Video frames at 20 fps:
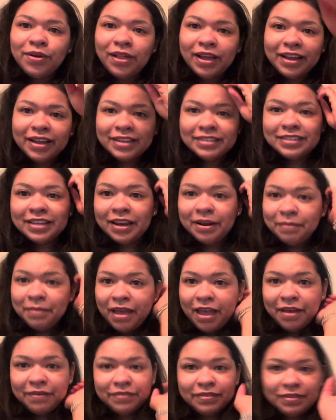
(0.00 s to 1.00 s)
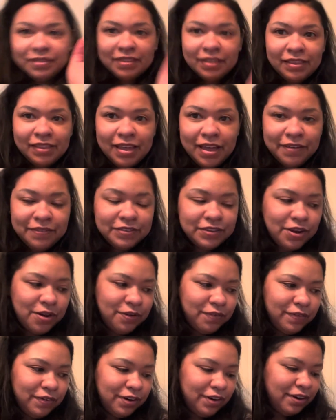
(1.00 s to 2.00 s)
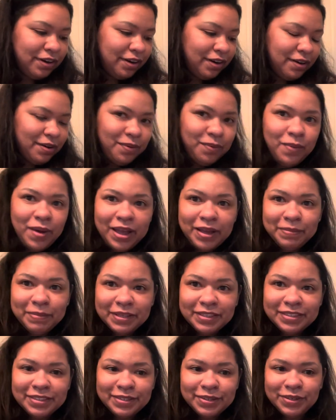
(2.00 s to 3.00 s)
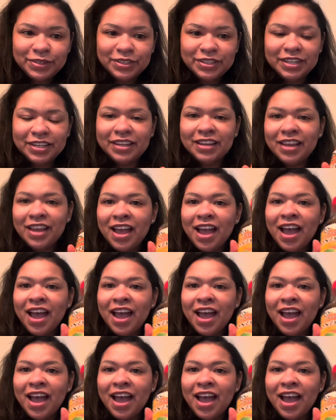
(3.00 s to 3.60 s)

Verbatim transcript: like I said, I'm having the leftover Wegman sushi.